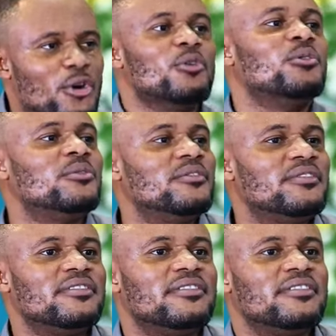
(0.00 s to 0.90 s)
No.
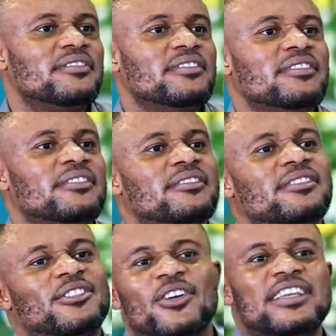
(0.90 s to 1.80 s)

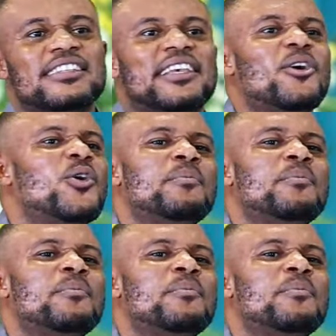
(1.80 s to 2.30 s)
Don't just say,